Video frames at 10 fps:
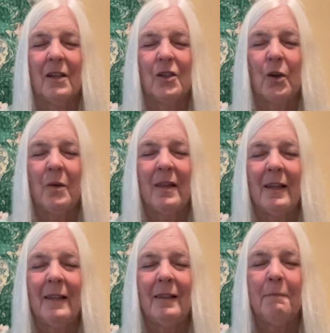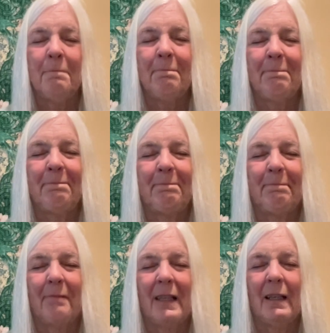So then
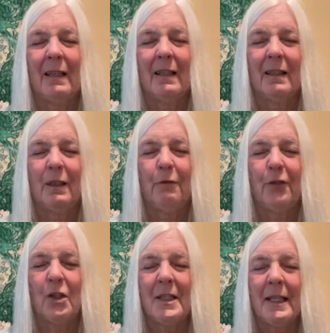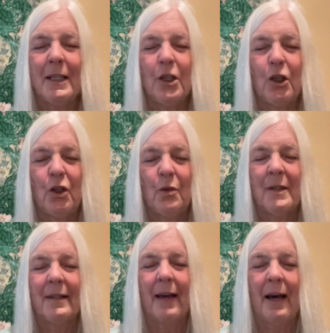the first thing to do
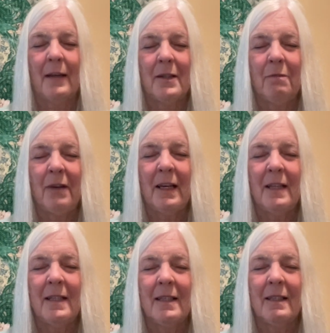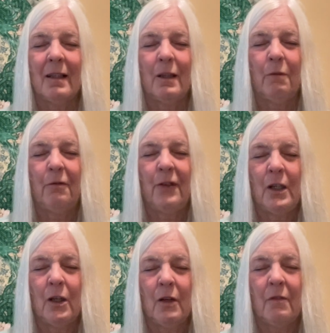is activate the
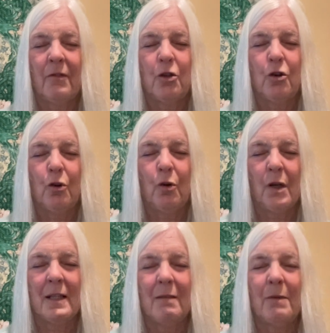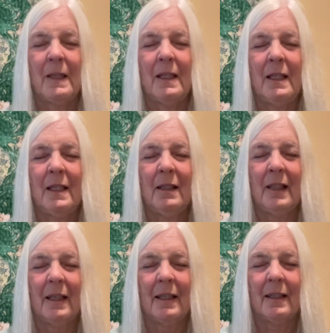fear that you're going to be
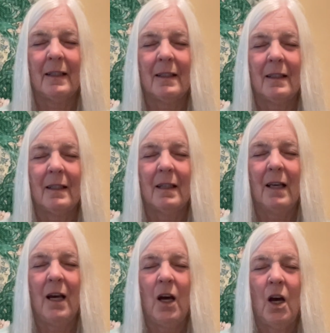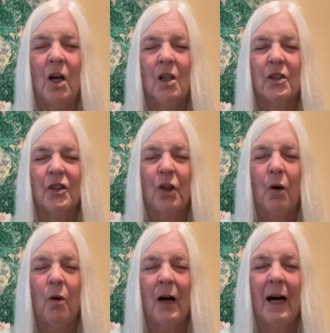healing.
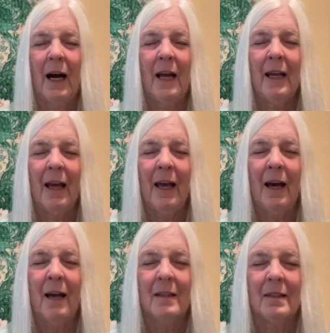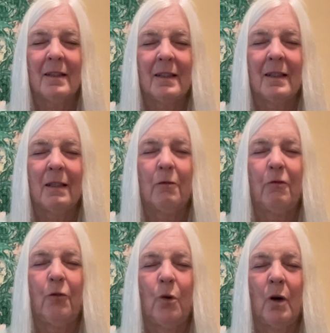So I ask
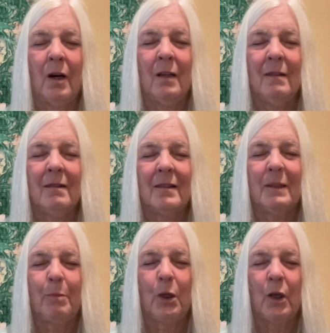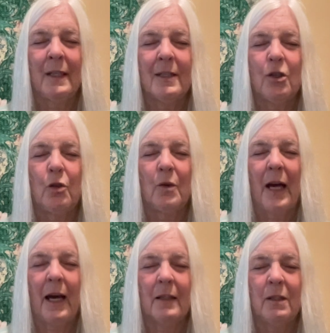for spirit to
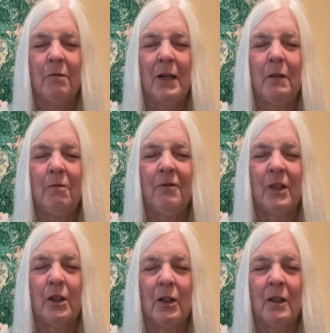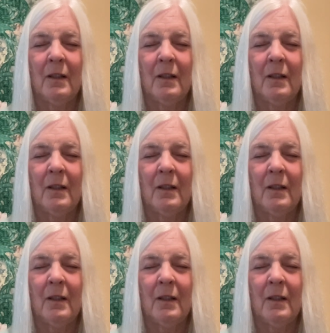activate a fear,